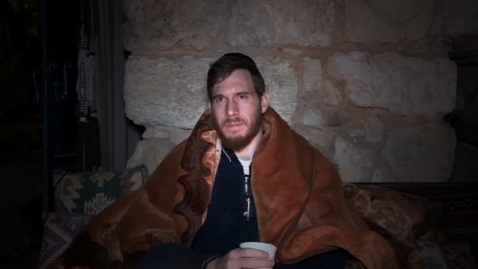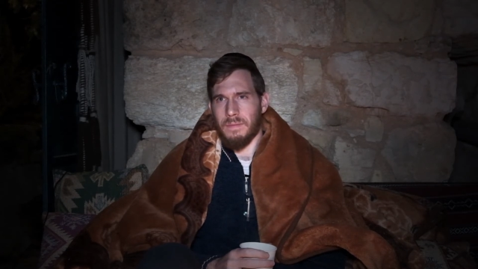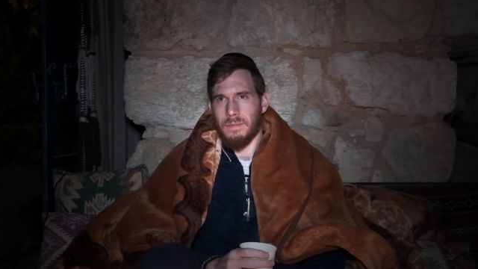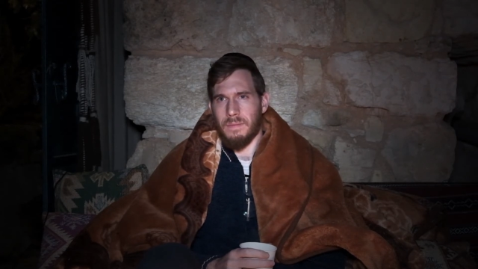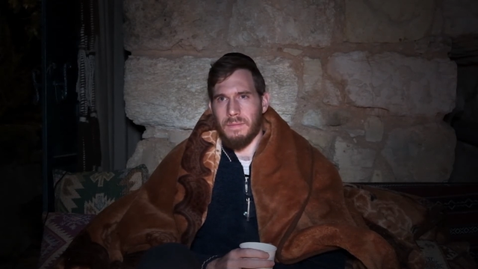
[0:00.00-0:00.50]

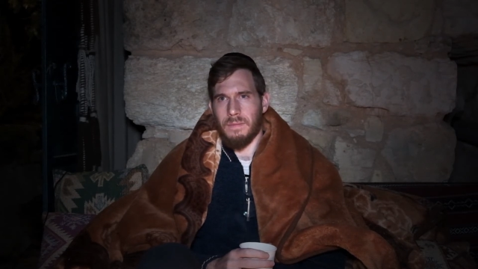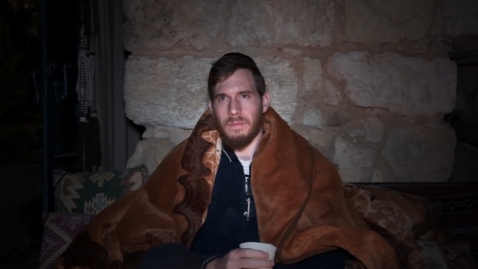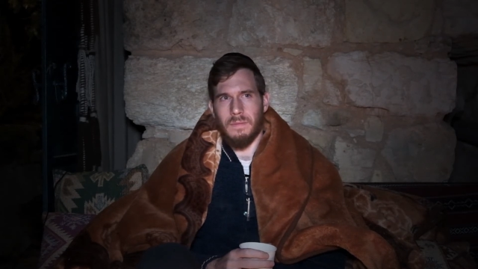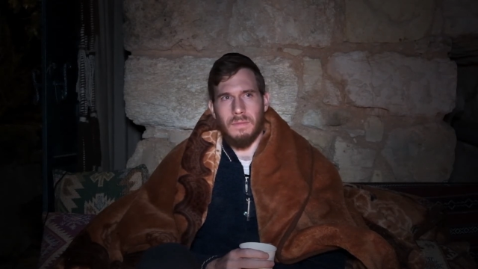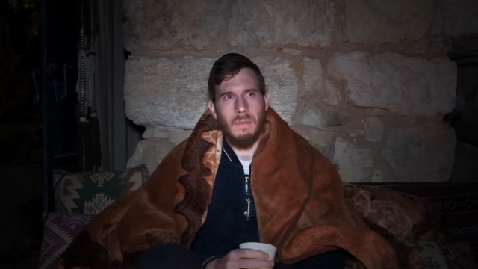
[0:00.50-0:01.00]

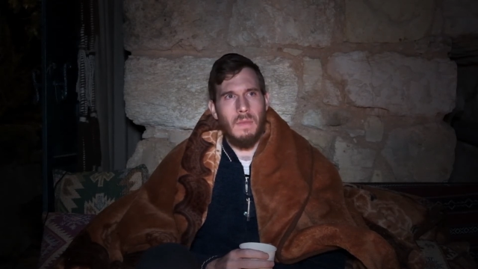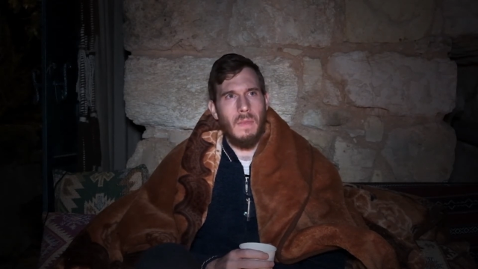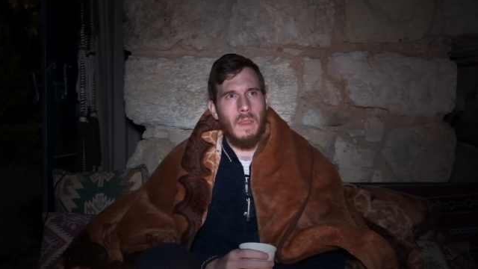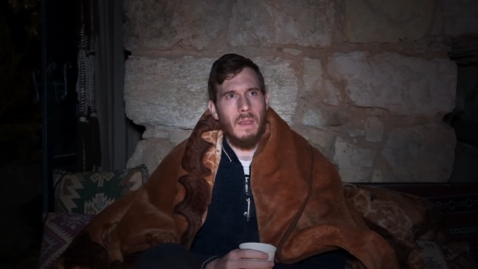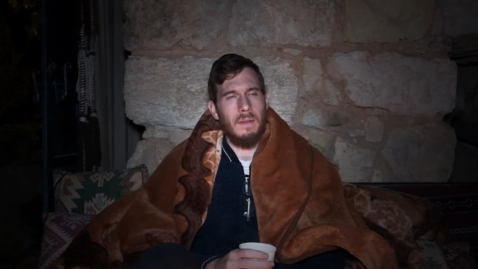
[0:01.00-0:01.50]

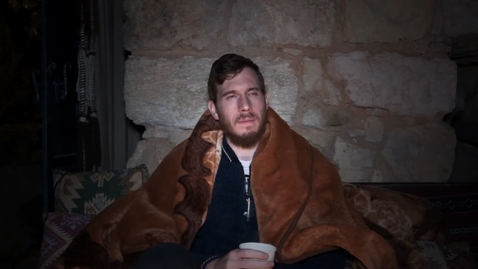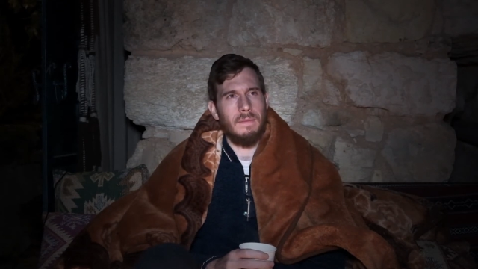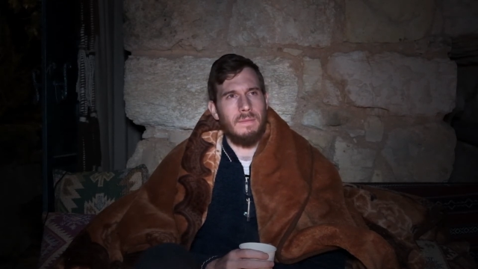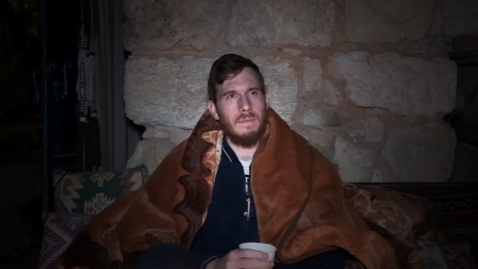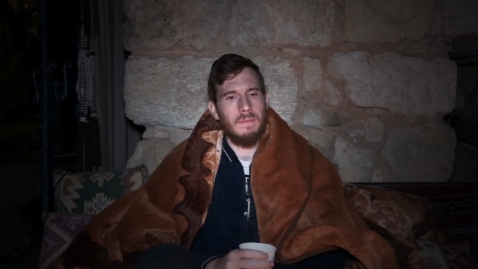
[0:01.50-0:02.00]

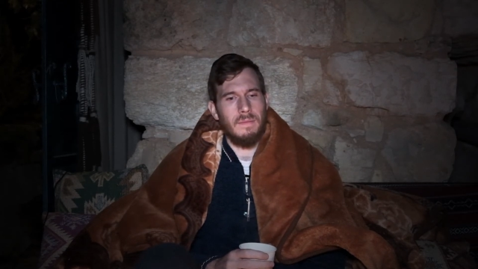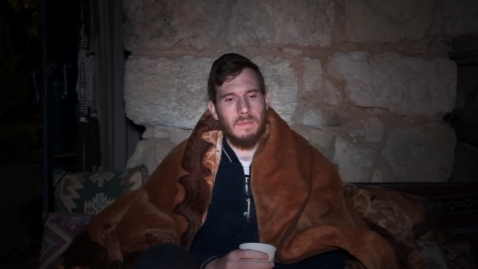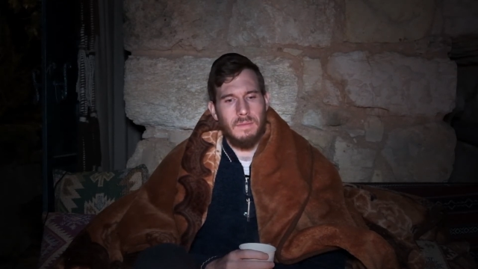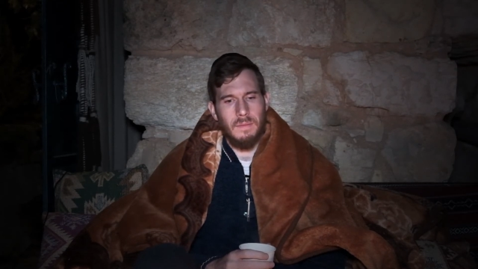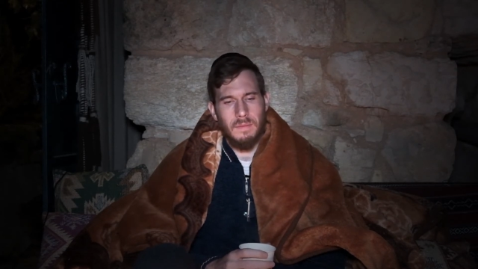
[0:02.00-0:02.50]

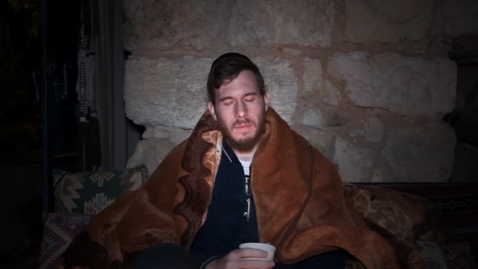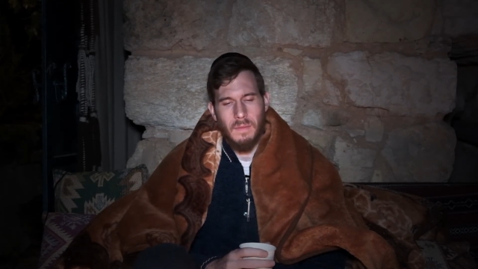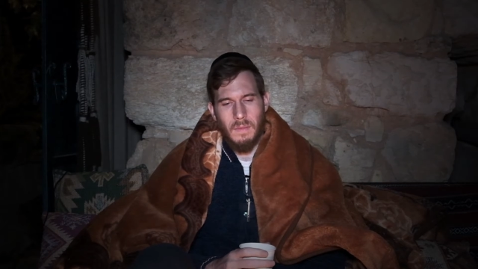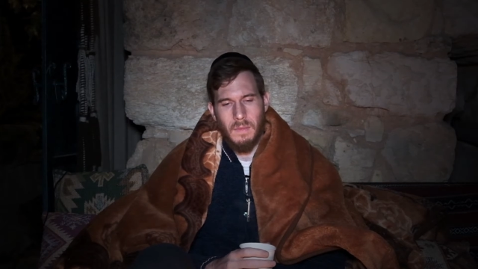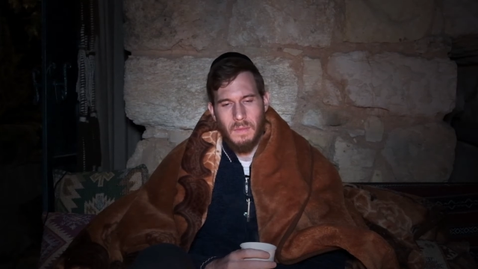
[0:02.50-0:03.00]

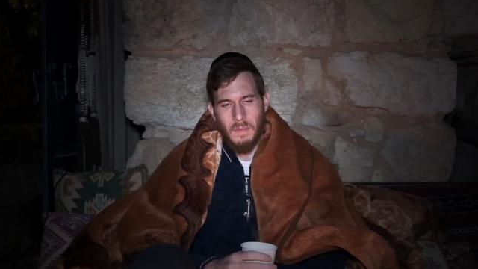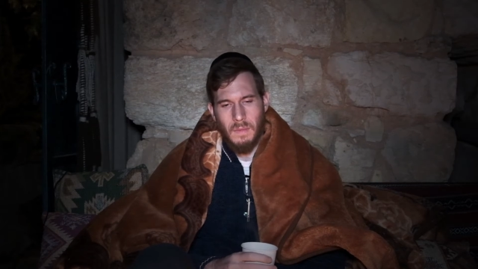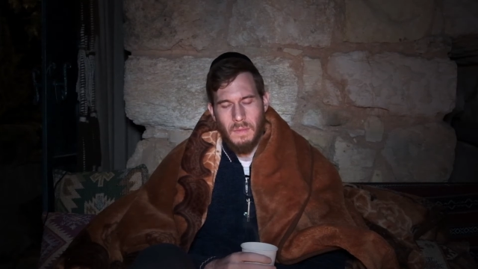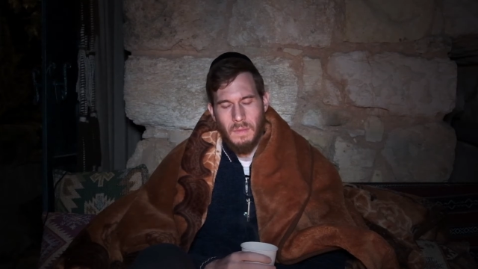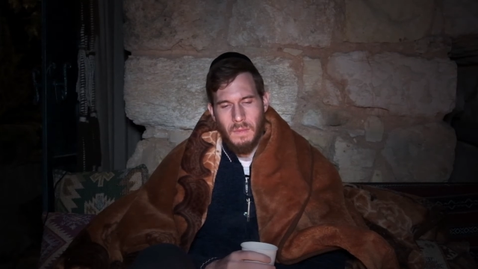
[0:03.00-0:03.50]

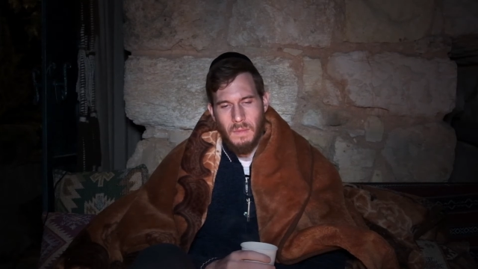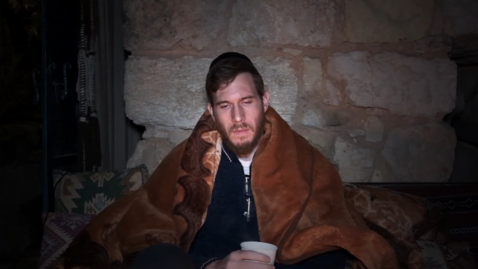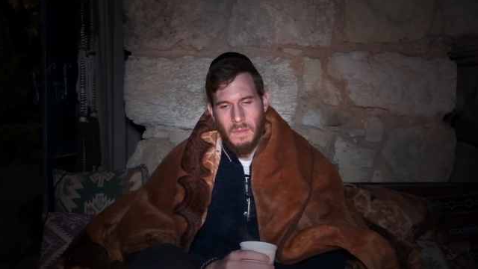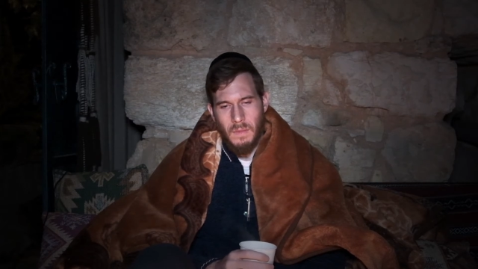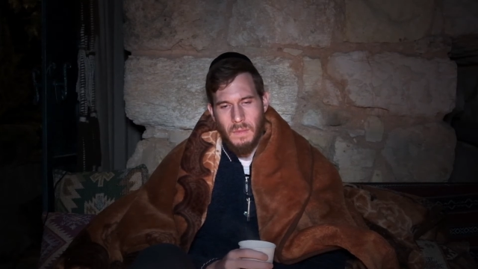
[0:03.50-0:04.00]

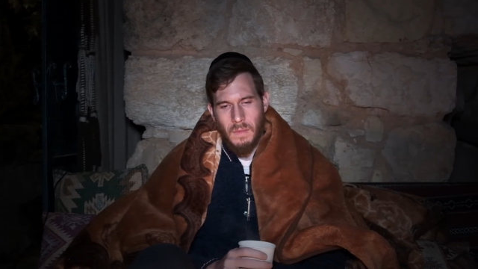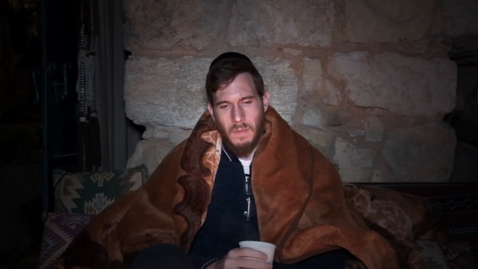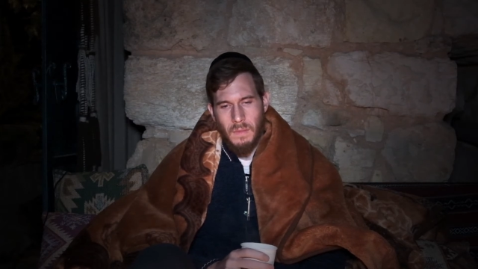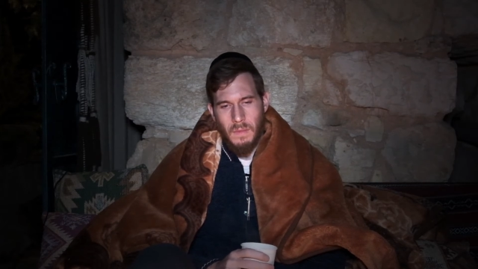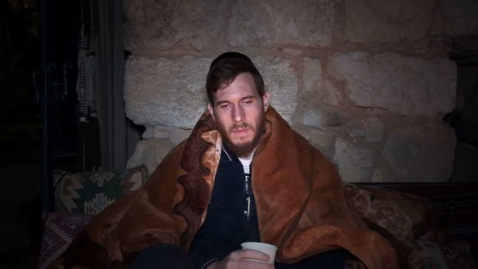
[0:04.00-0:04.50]

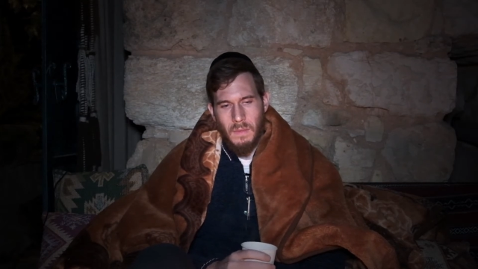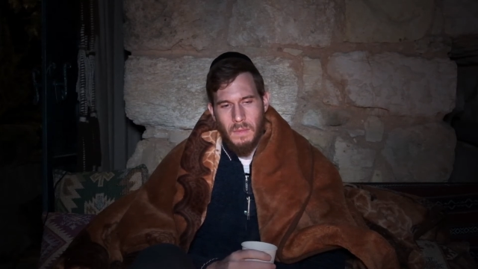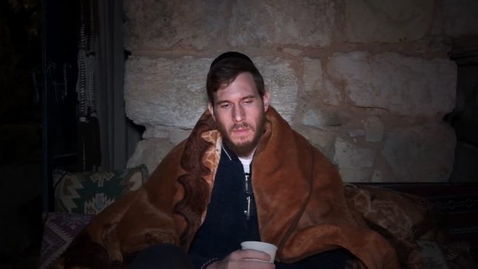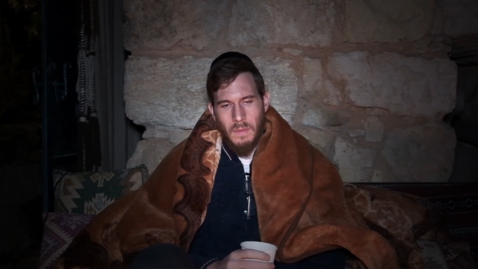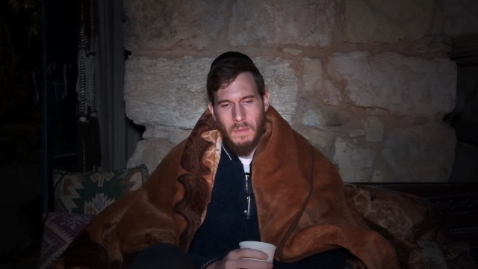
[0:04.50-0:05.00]

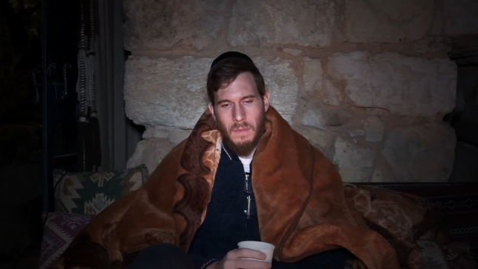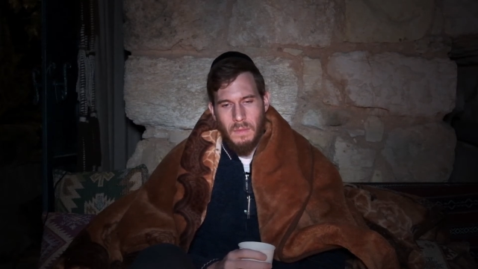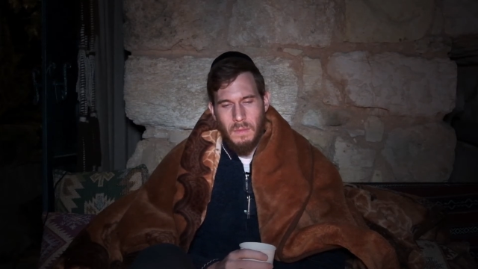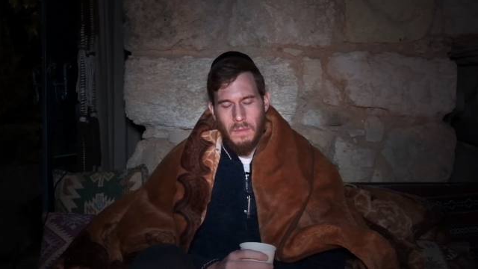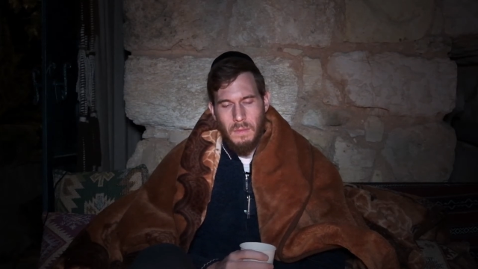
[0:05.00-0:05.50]

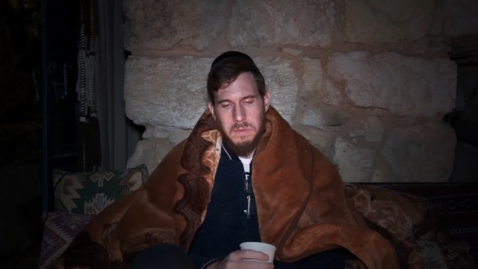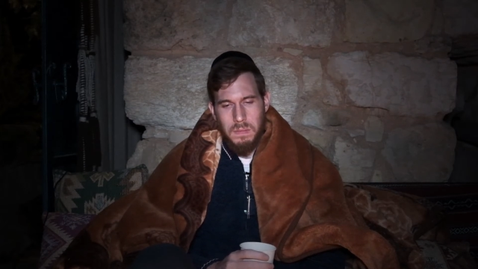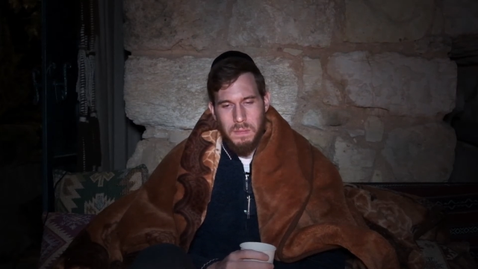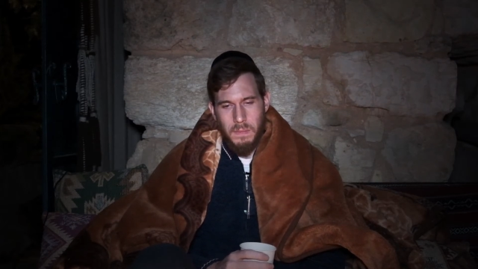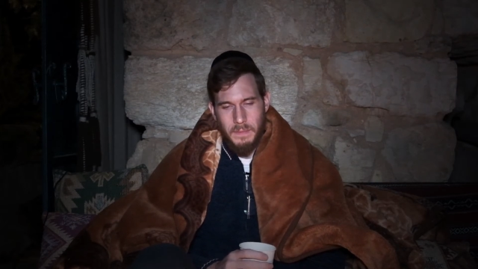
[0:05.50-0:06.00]

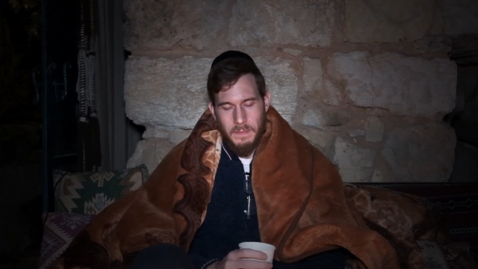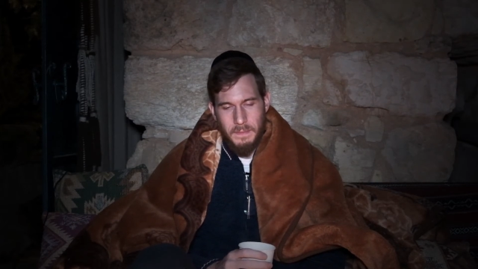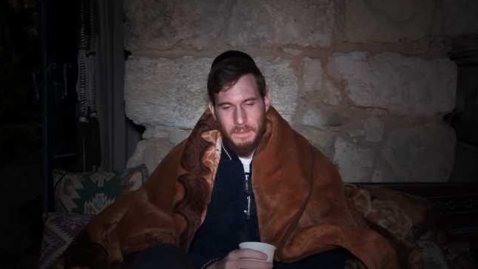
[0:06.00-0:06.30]
[no speech]